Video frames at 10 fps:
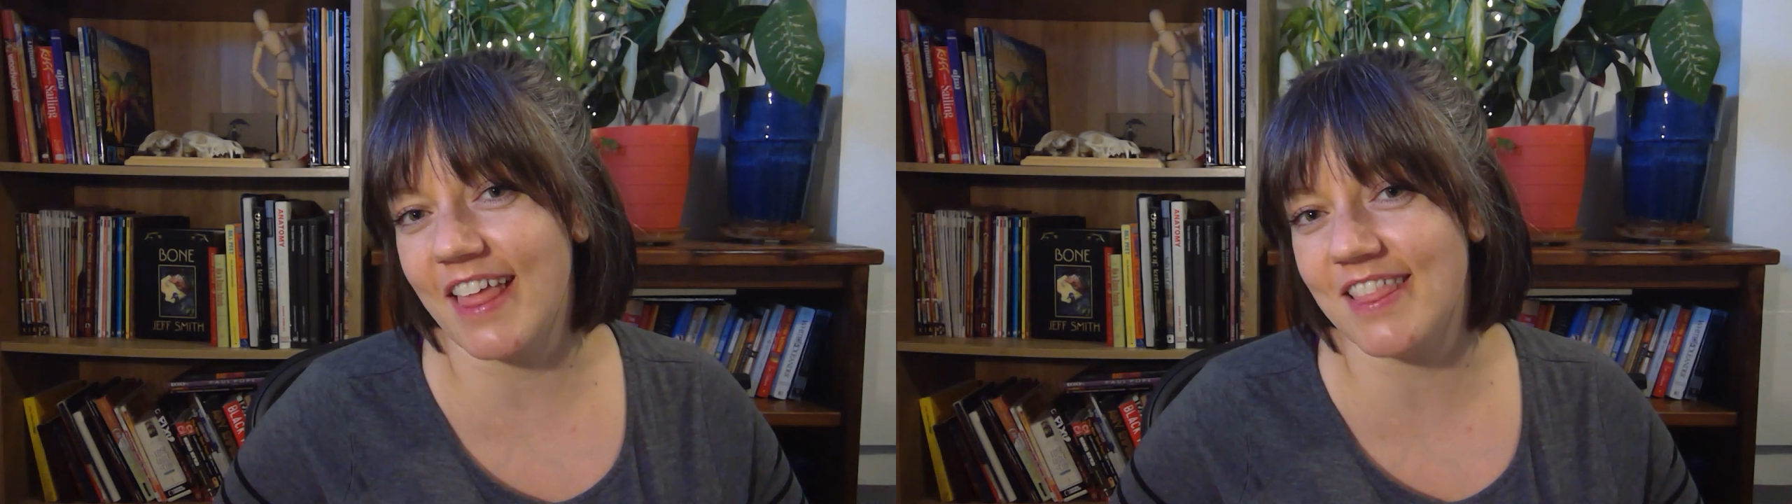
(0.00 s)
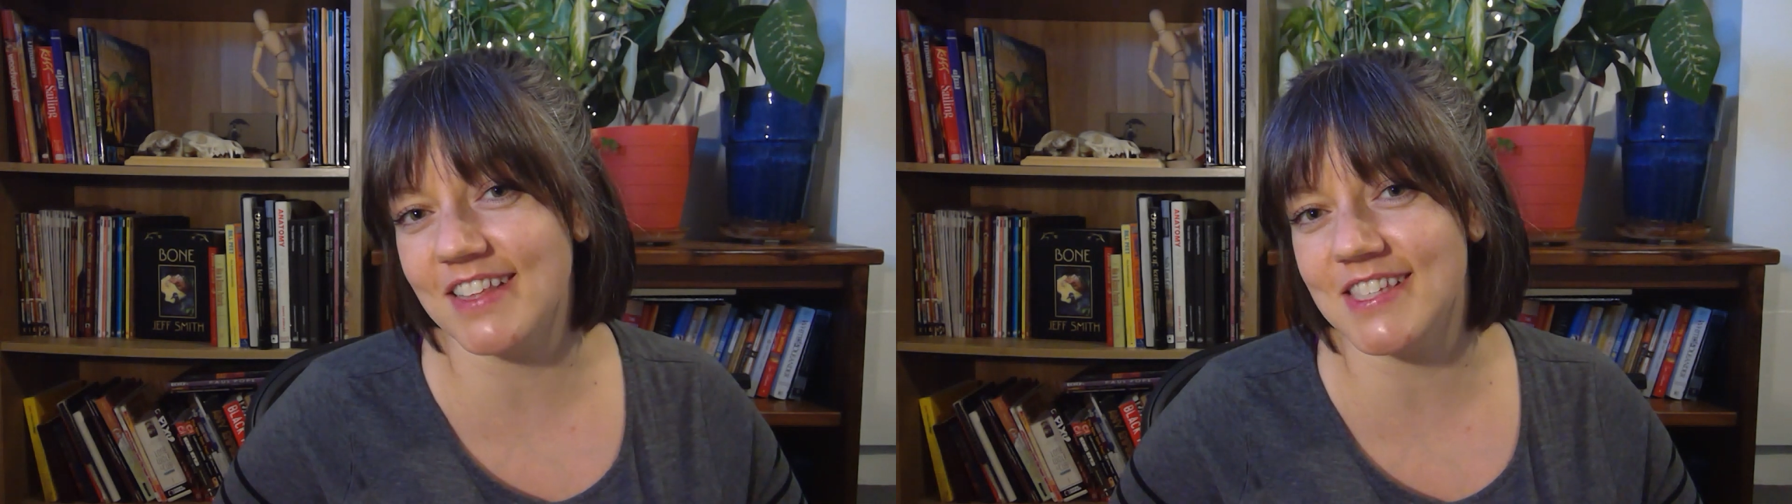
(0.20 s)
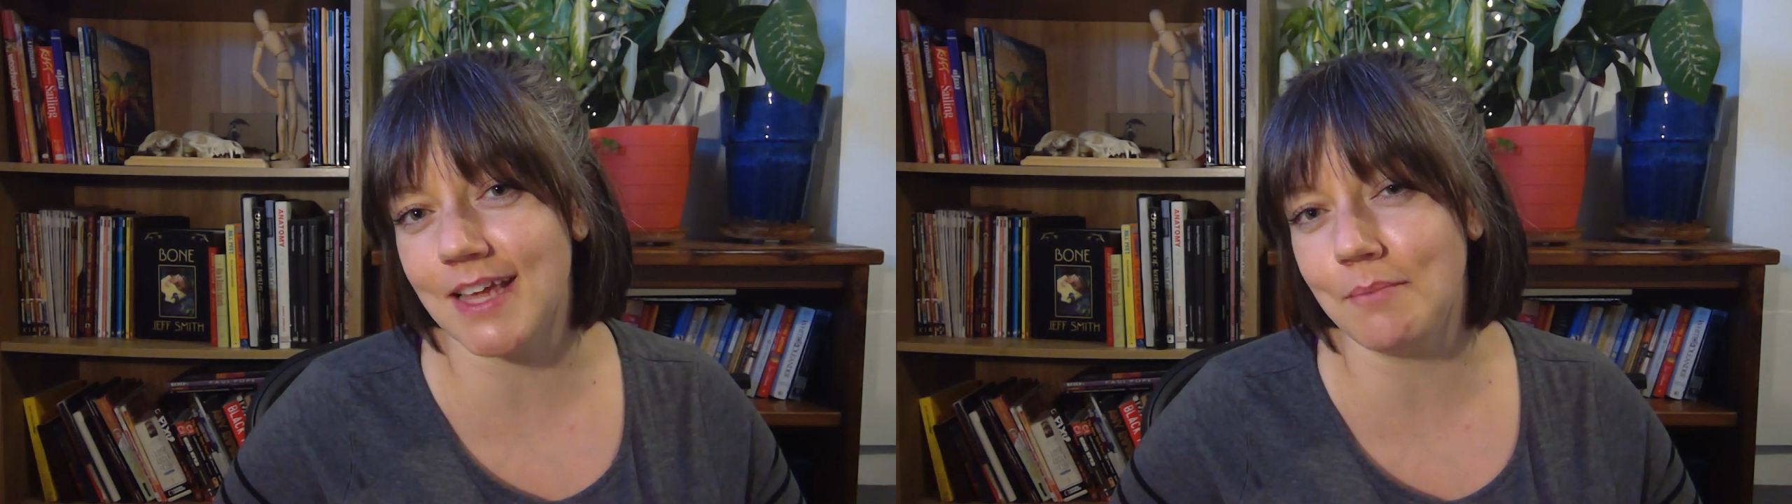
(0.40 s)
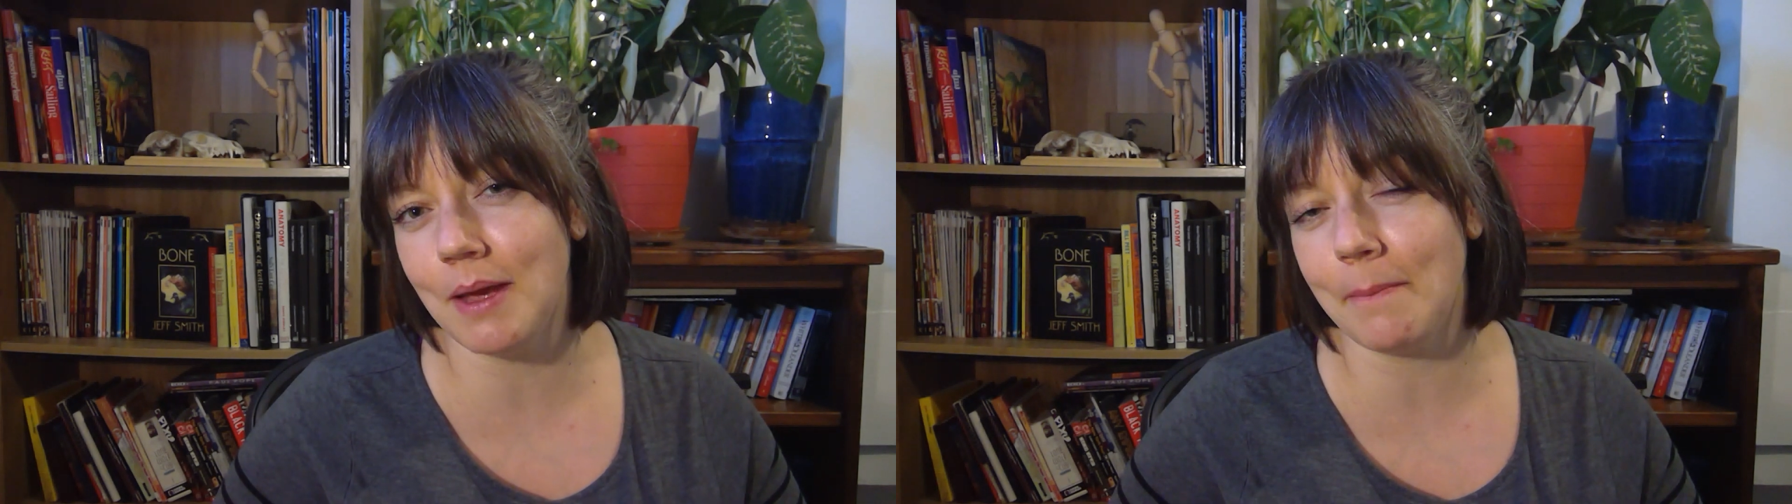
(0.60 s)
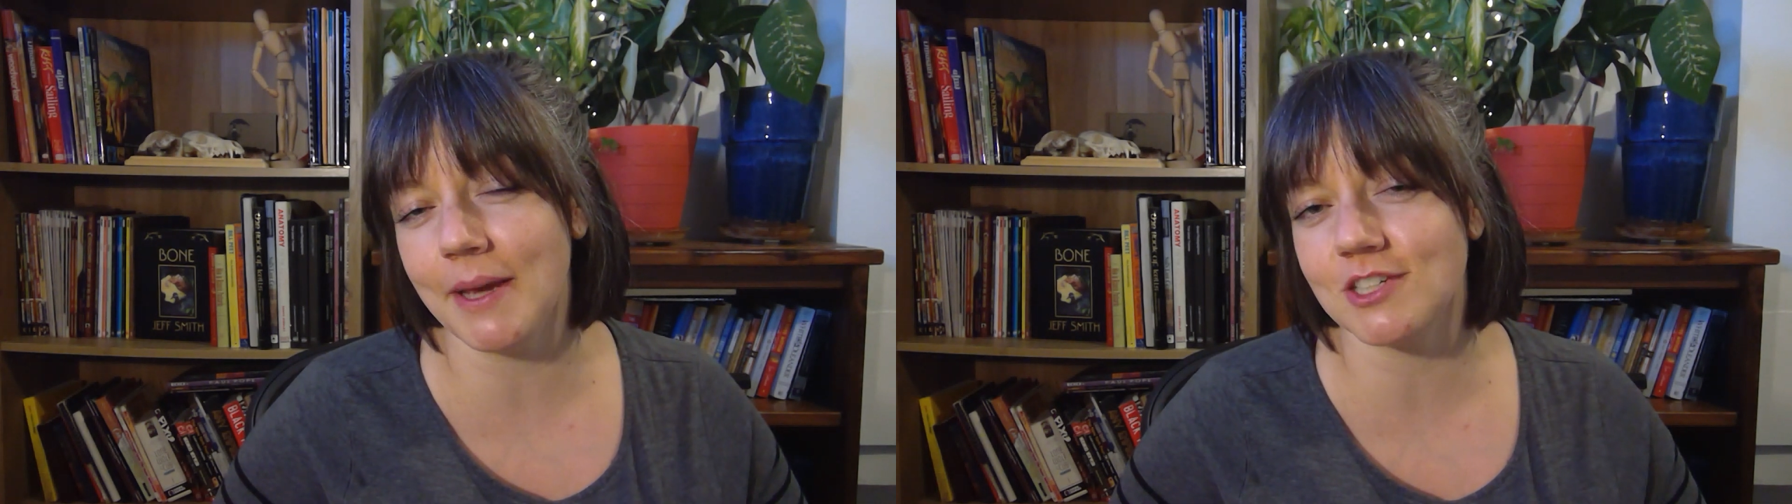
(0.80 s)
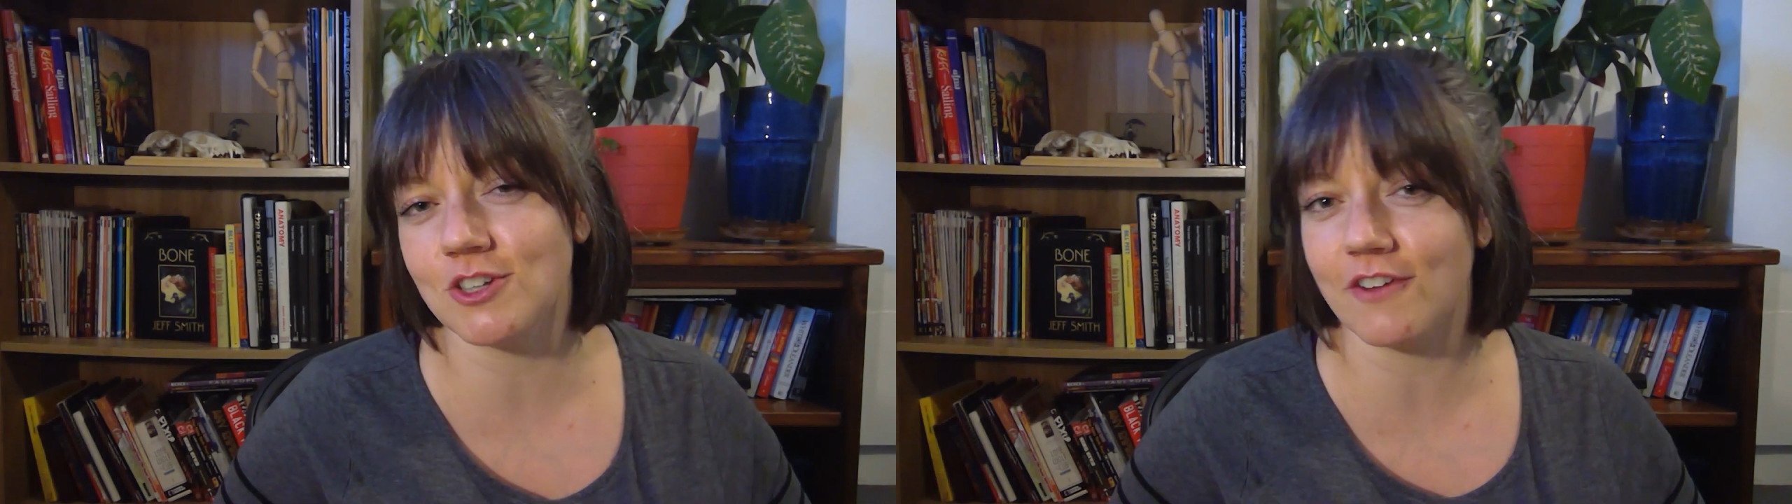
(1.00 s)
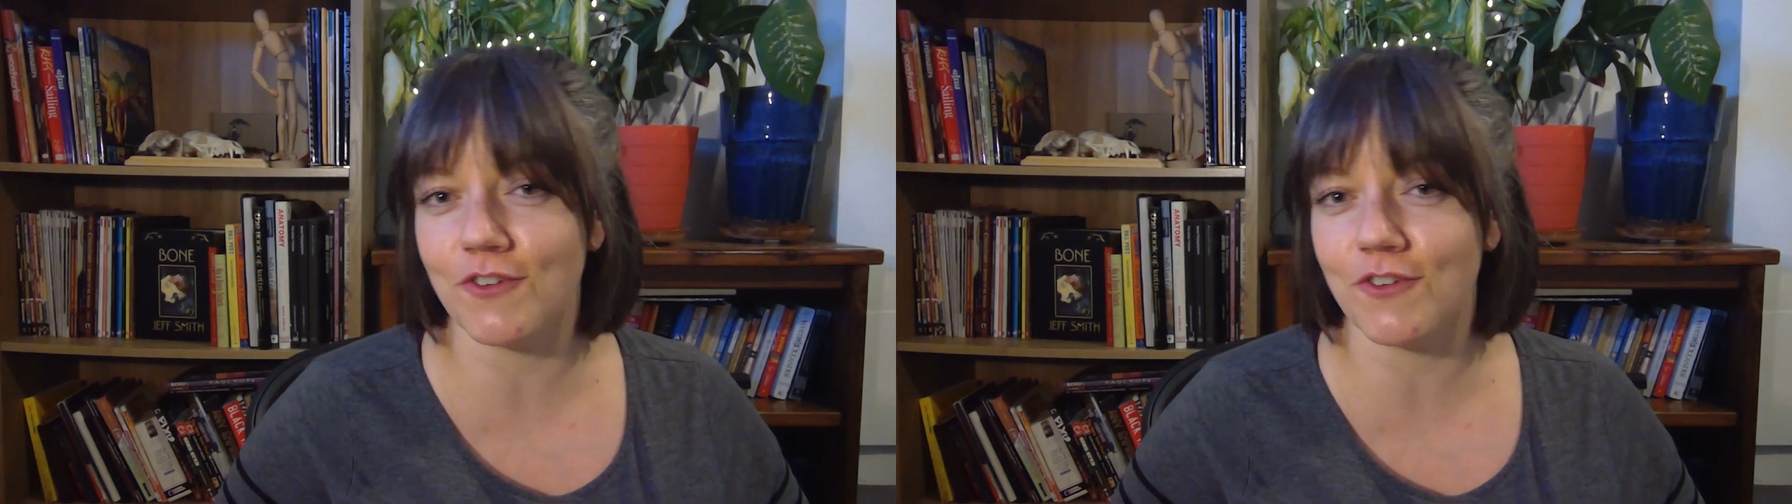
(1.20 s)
And then send me a picture